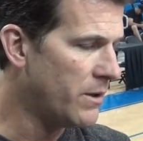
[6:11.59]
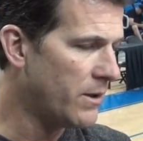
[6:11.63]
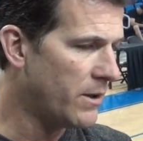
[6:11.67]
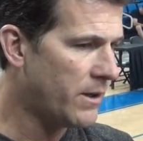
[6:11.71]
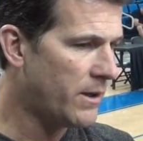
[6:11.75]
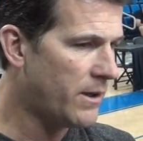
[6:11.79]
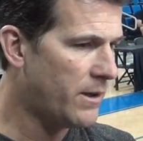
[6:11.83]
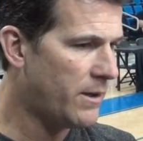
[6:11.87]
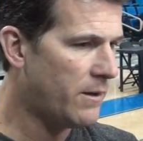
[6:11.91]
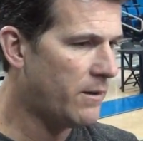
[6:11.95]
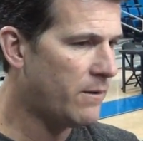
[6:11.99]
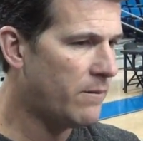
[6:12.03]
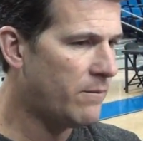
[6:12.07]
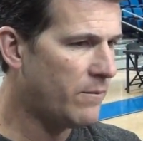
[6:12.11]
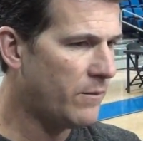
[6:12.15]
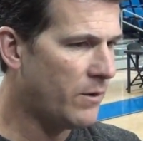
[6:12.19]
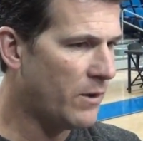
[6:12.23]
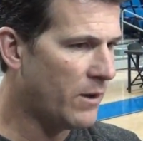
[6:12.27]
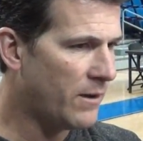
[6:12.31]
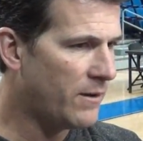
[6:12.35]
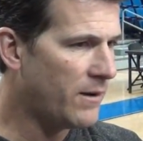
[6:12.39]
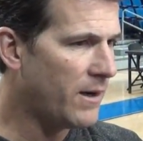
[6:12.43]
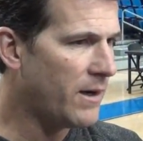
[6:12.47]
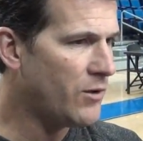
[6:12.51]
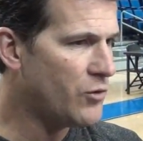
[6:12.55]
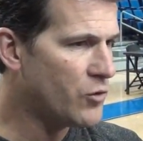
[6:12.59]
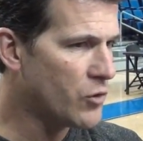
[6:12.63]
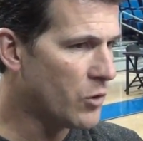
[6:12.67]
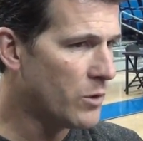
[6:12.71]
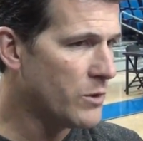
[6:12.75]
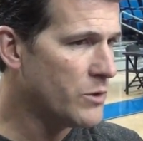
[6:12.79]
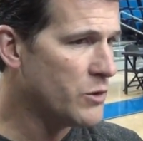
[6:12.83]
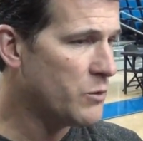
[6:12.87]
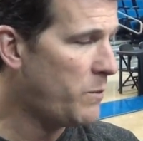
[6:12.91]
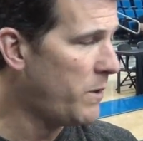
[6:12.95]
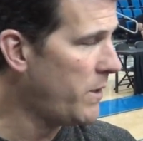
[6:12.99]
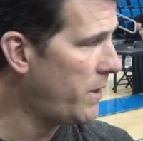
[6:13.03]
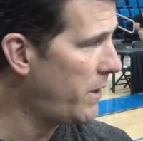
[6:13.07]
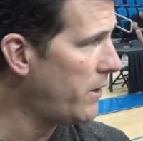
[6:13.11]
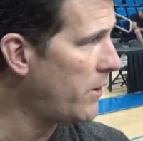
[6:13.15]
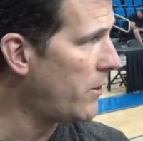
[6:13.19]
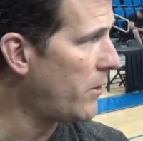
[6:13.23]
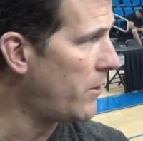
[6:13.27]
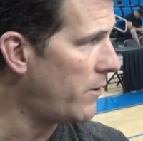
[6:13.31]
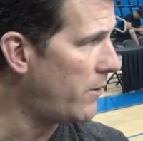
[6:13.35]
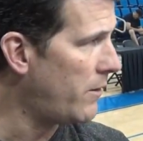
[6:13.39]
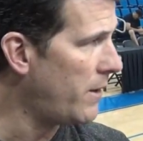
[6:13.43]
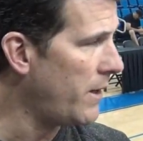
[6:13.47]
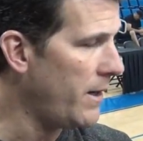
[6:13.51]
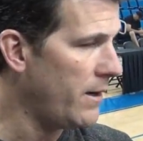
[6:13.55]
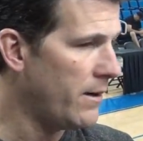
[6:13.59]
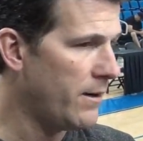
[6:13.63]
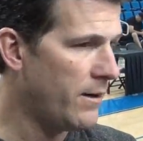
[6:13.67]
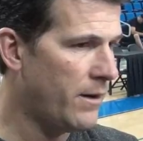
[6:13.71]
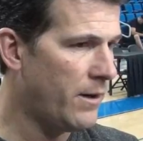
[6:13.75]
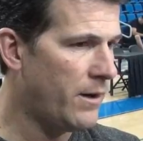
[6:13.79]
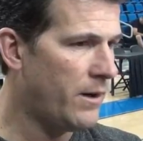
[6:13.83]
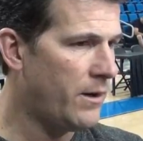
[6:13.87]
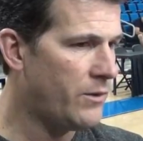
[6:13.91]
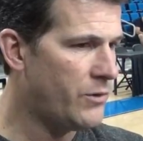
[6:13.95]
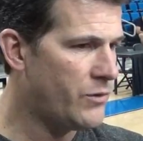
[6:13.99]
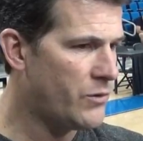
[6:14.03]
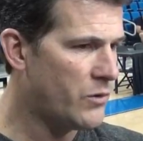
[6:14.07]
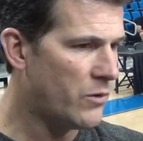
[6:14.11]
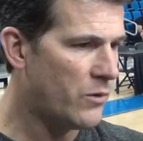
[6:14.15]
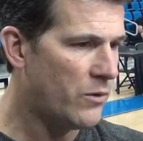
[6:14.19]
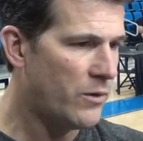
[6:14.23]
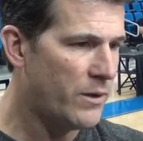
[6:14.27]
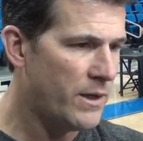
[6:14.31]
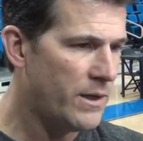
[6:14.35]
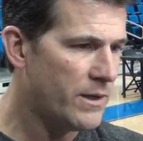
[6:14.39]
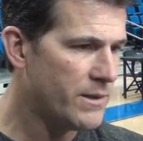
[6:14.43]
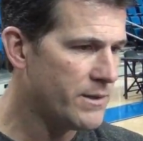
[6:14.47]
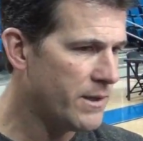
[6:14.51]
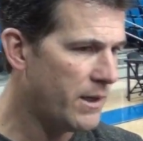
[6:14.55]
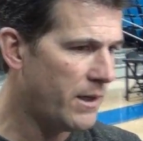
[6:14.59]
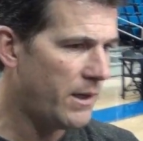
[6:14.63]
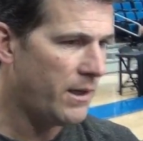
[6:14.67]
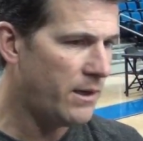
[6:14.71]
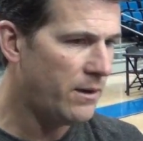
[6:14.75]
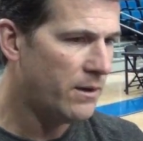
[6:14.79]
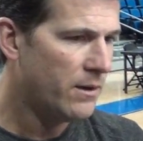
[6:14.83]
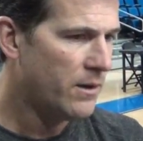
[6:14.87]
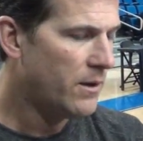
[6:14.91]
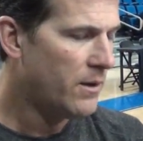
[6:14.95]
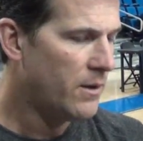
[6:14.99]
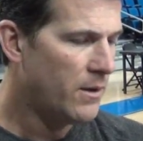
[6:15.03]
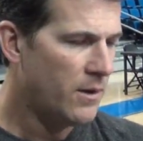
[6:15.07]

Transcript: You know, I think Jordan's been in a hurry, and Jordan is a